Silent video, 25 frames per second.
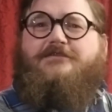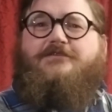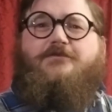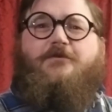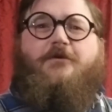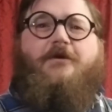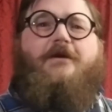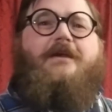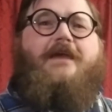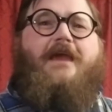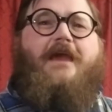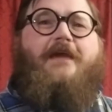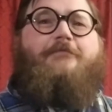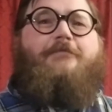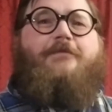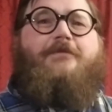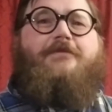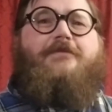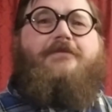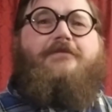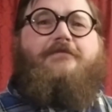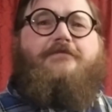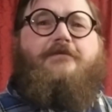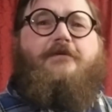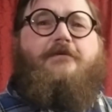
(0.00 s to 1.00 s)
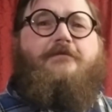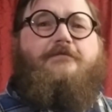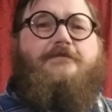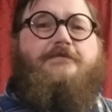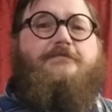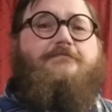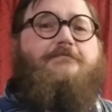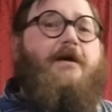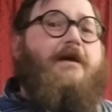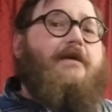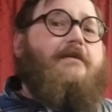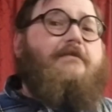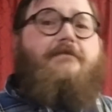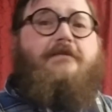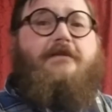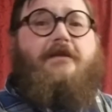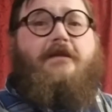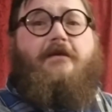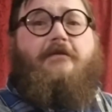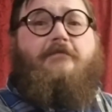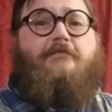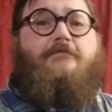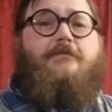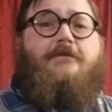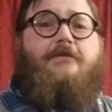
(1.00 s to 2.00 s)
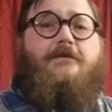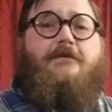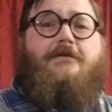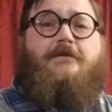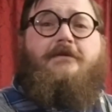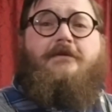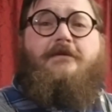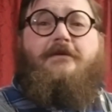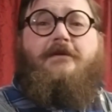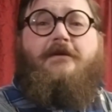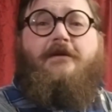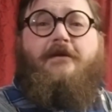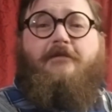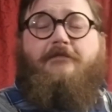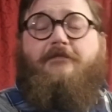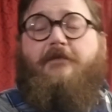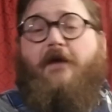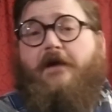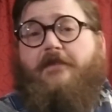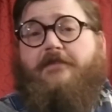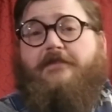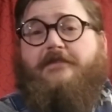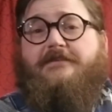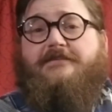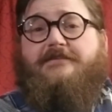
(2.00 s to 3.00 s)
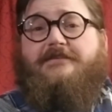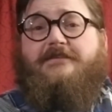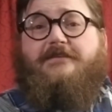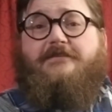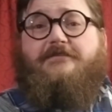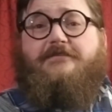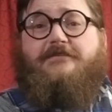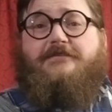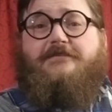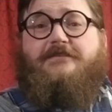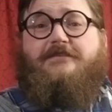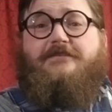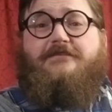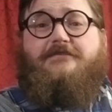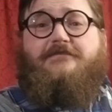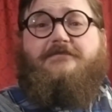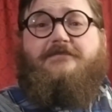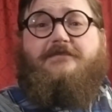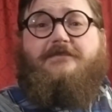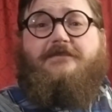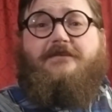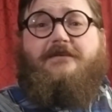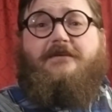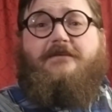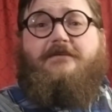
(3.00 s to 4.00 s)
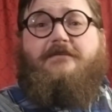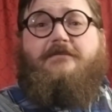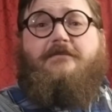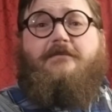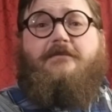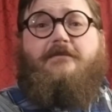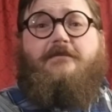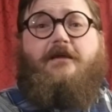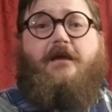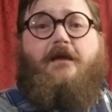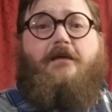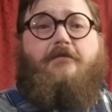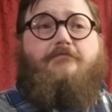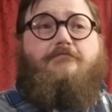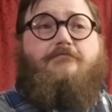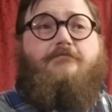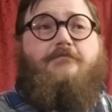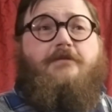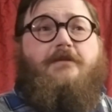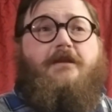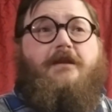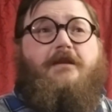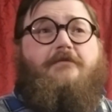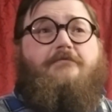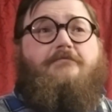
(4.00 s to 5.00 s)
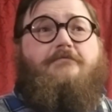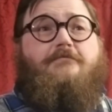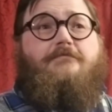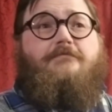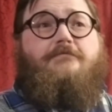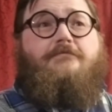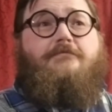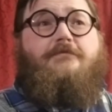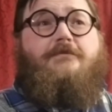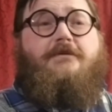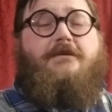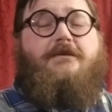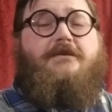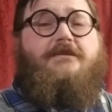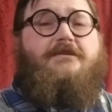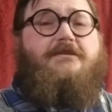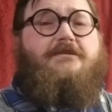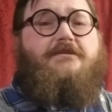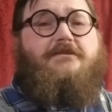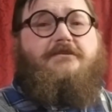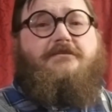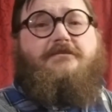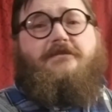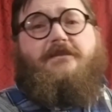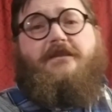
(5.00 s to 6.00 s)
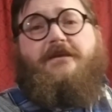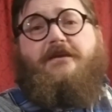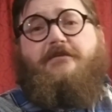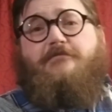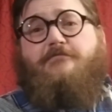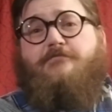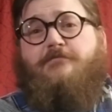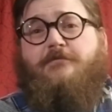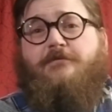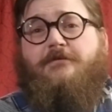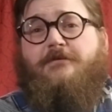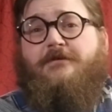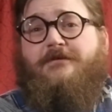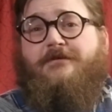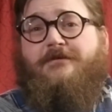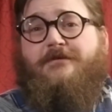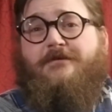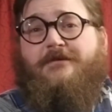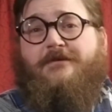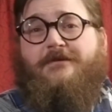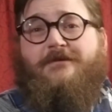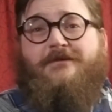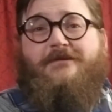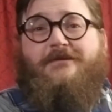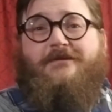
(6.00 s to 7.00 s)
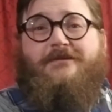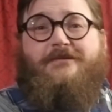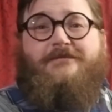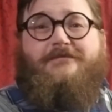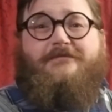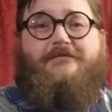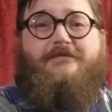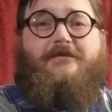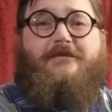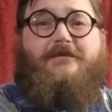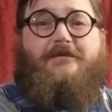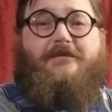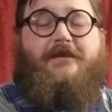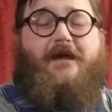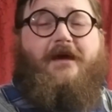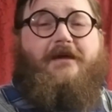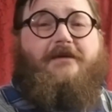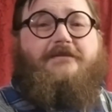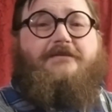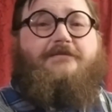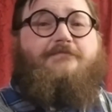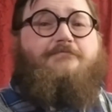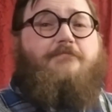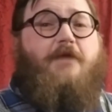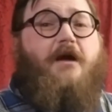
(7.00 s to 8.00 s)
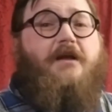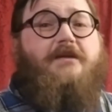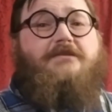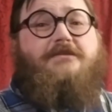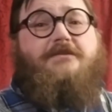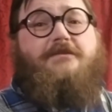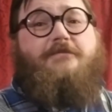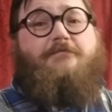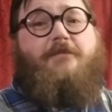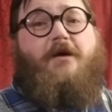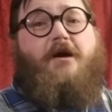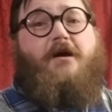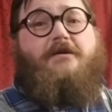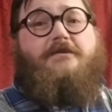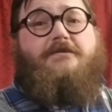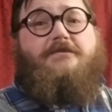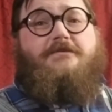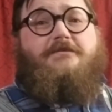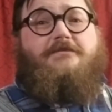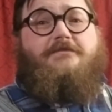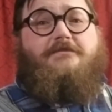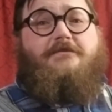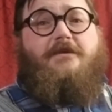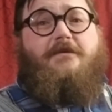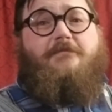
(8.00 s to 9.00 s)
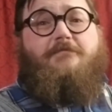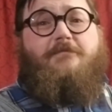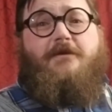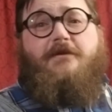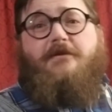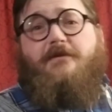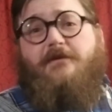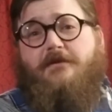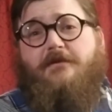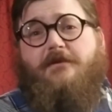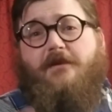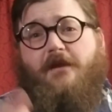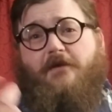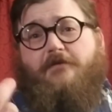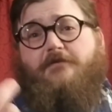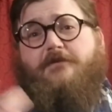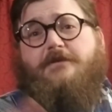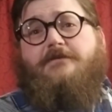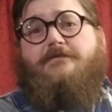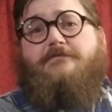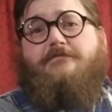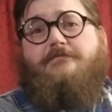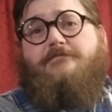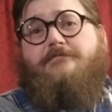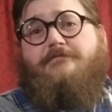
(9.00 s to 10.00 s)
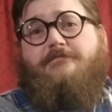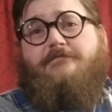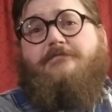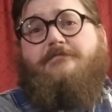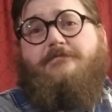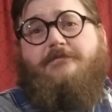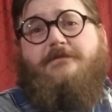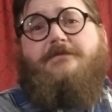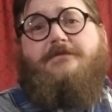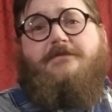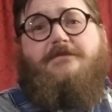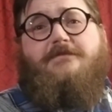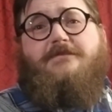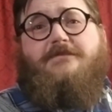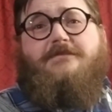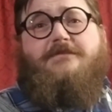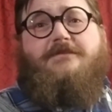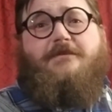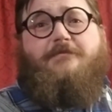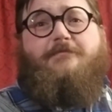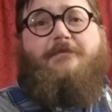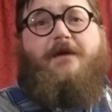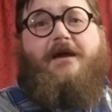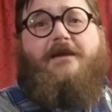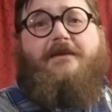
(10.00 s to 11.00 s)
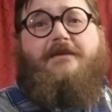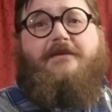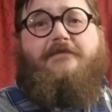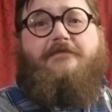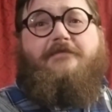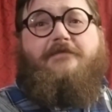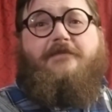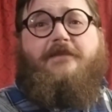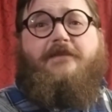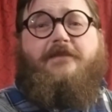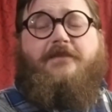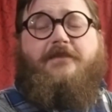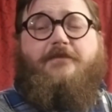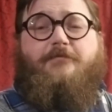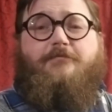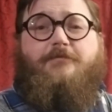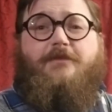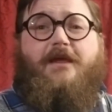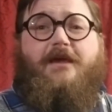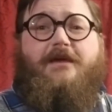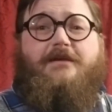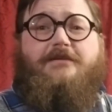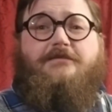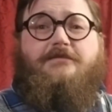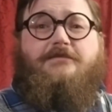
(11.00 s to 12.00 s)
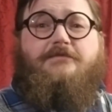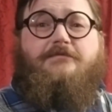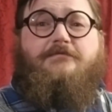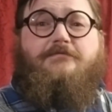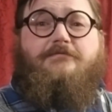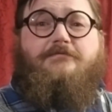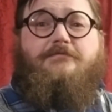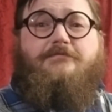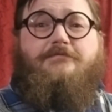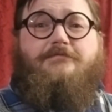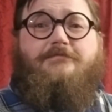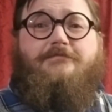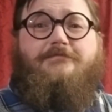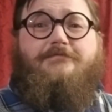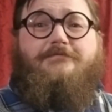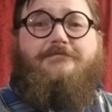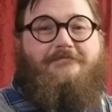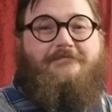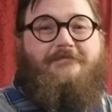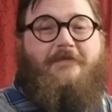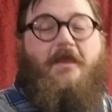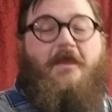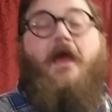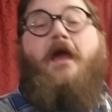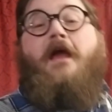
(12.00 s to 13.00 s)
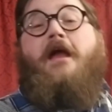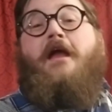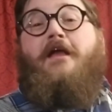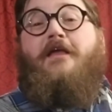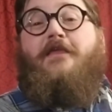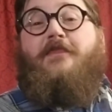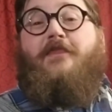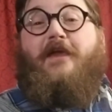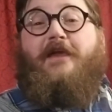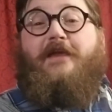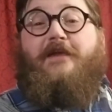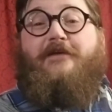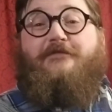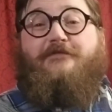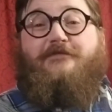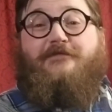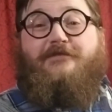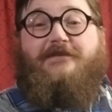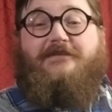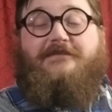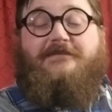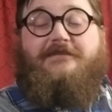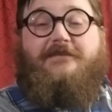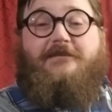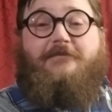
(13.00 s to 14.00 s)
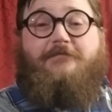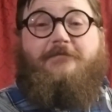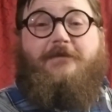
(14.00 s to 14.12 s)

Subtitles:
Game of Thrones might find this series interesting. Certainly not as much debauchery, but your dirty mind can fill in the blanks. Thank you for listening to me.